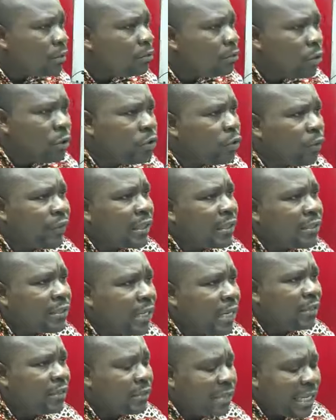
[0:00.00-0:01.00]
Don't you think
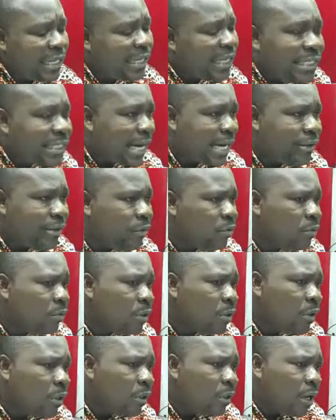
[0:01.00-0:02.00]
it's a leader no?
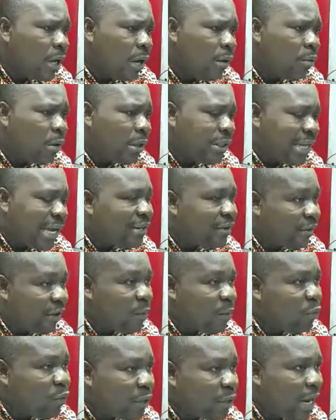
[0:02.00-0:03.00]
What that
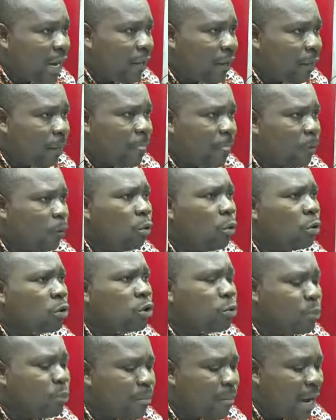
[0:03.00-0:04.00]
grip on now
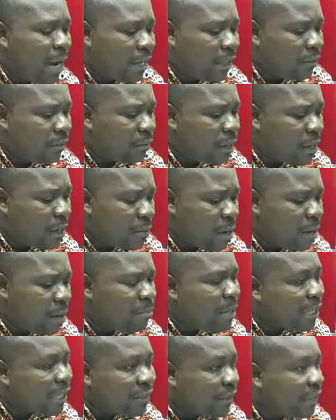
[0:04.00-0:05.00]
and
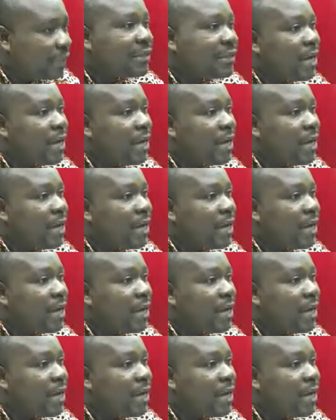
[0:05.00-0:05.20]
make things